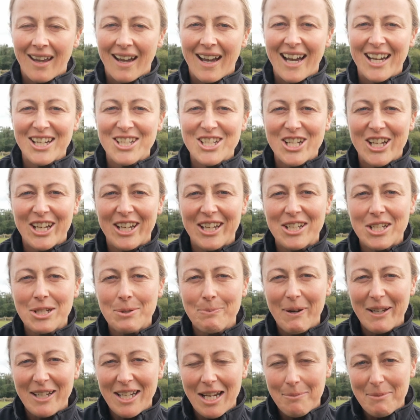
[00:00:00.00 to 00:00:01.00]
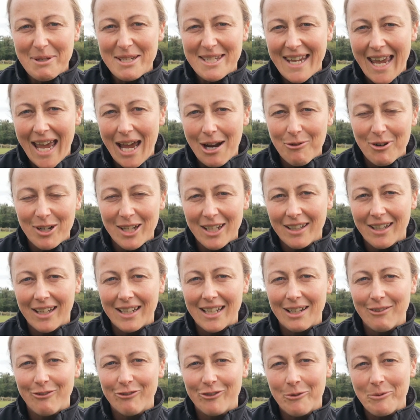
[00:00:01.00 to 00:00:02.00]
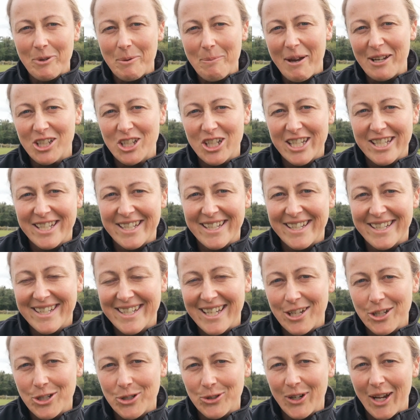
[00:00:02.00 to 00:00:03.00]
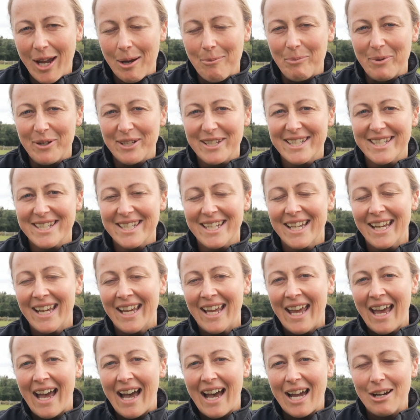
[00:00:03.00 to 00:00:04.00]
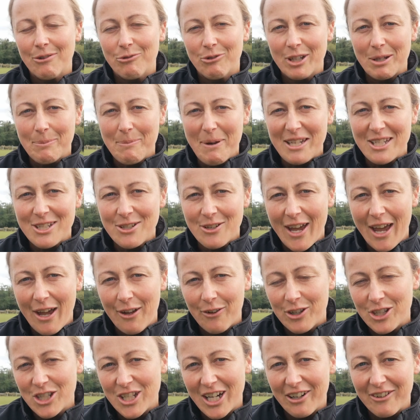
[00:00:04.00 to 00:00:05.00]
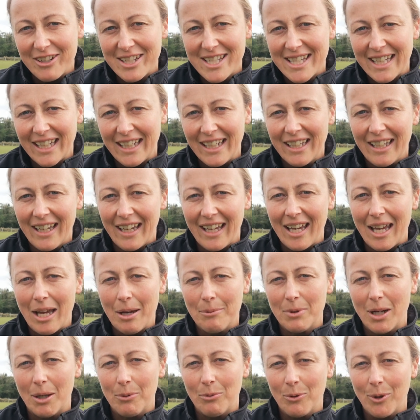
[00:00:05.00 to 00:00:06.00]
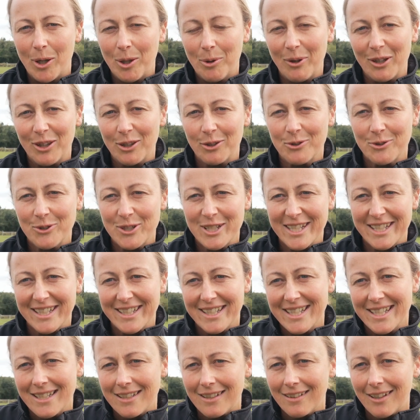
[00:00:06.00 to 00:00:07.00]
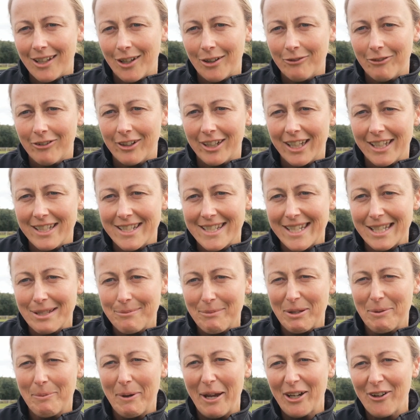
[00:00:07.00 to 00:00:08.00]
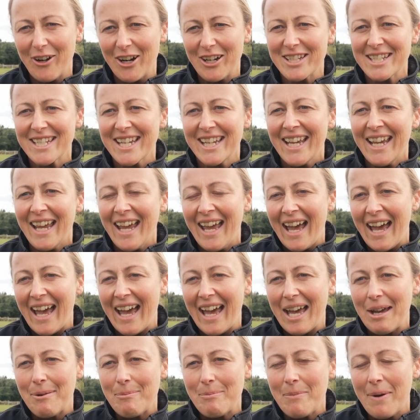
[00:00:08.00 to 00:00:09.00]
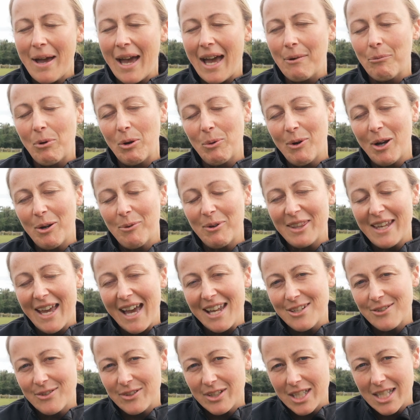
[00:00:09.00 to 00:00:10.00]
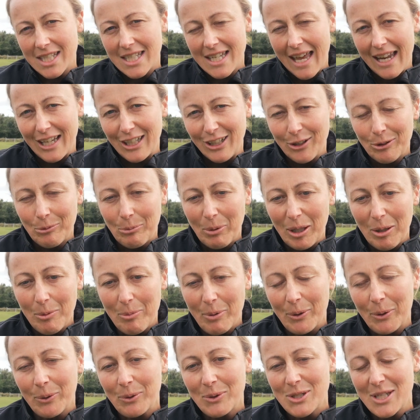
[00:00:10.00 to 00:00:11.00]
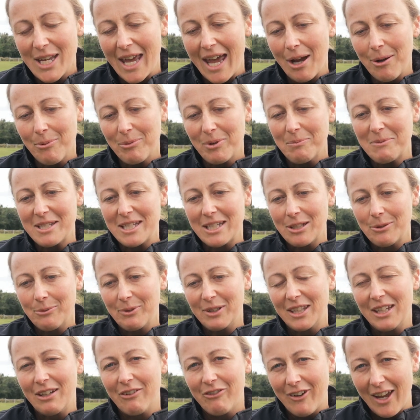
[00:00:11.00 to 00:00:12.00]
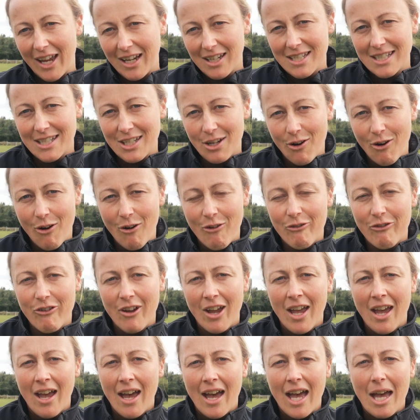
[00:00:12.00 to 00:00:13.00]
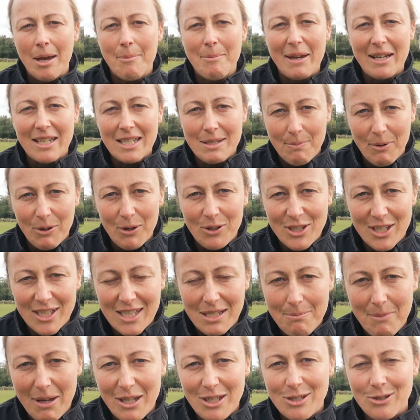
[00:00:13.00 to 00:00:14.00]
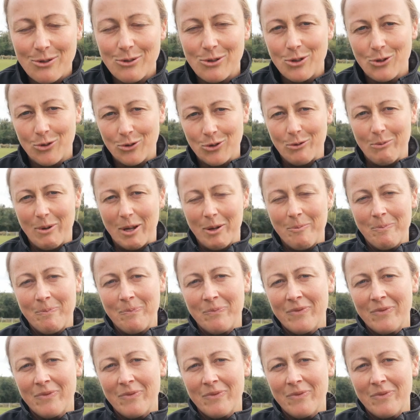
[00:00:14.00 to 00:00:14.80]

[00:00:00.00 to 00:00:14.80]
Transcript: Hi Church, my name is Carrie and I'm from the Manchester Central Campus. I run a mental health charity um, and we work with horses, hopefully you can see them in the background, um, and we work with adults and young people to help them deal with the effects of um, exposure to mental trauma.